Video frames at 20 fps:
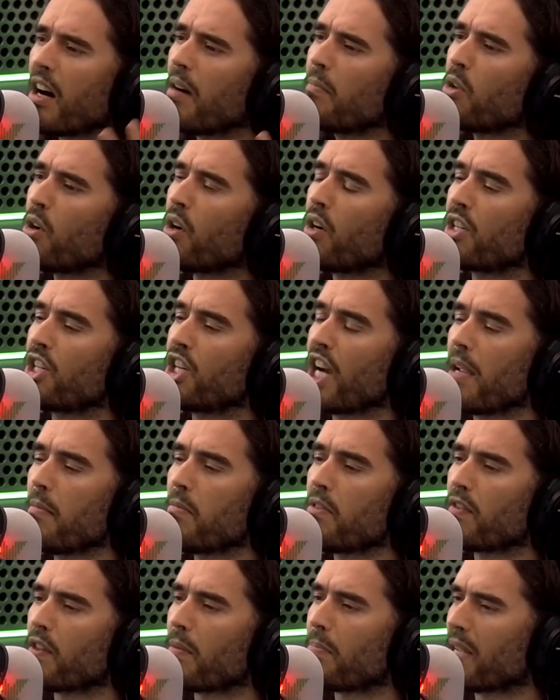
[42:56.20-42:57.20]
I'm not
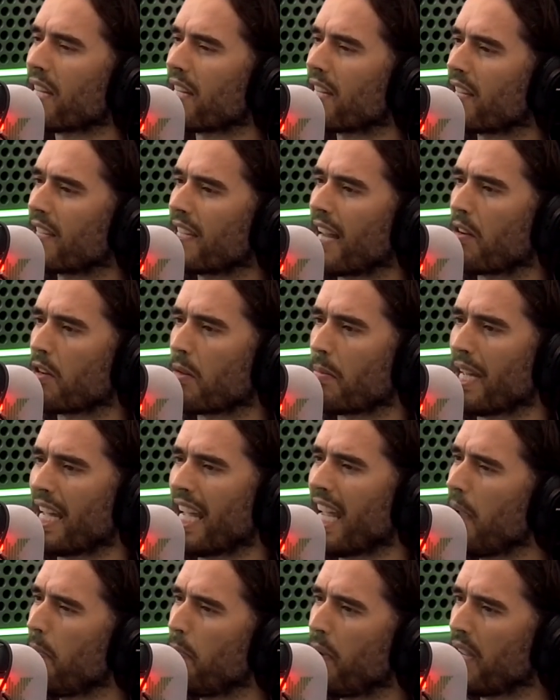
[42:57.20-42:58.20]
ashamed of the bits that sound a bit
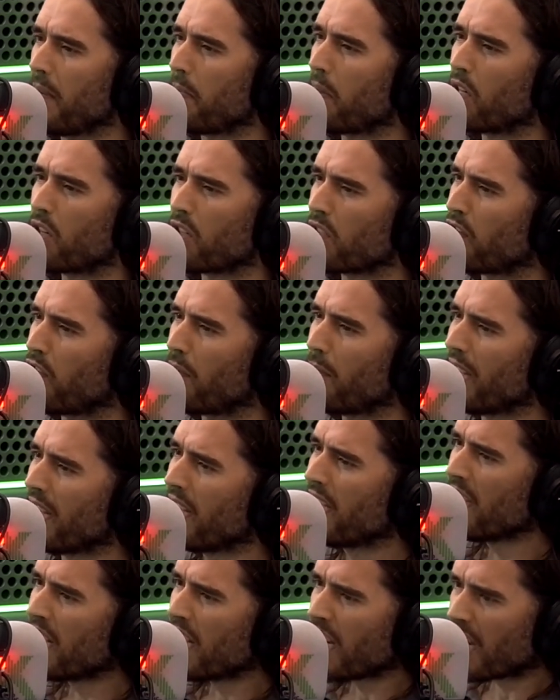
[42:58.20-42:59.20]
hippie, because for me,
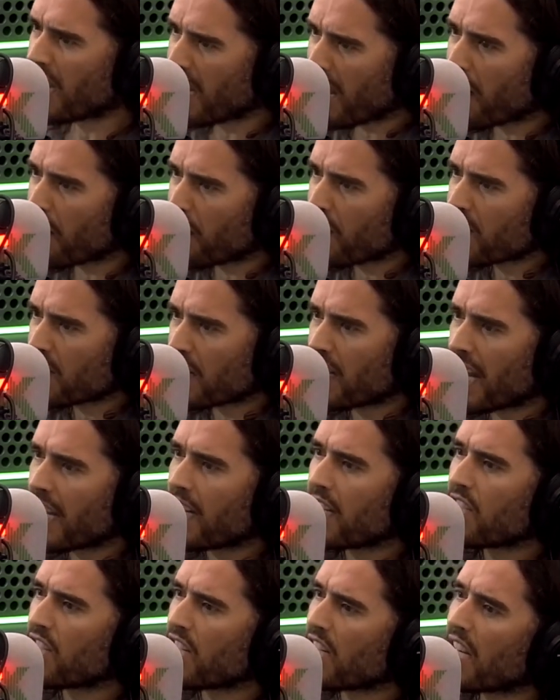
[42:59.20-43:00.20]
love is an
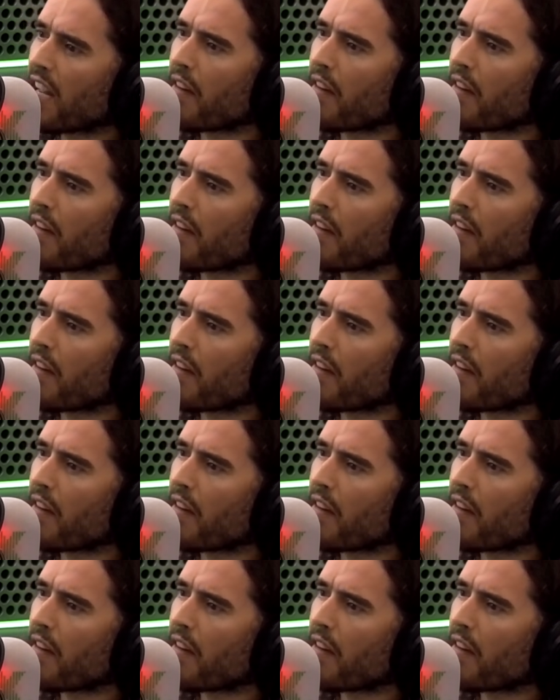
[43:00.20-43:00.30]
energy,